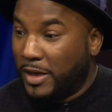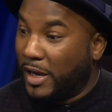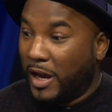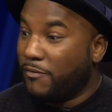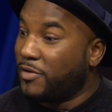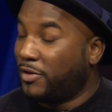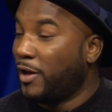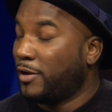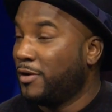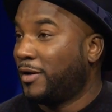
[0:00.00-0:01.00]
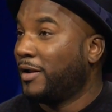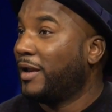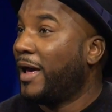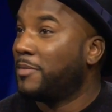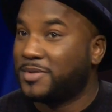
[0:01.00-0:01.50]
everything could
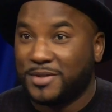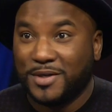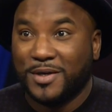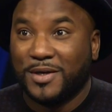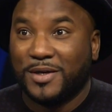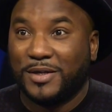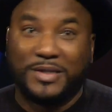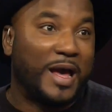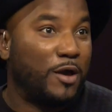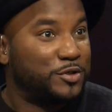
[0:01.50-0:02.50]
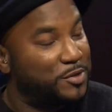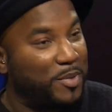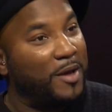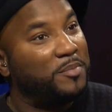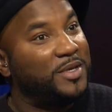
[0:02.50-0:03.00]
collapse now just by me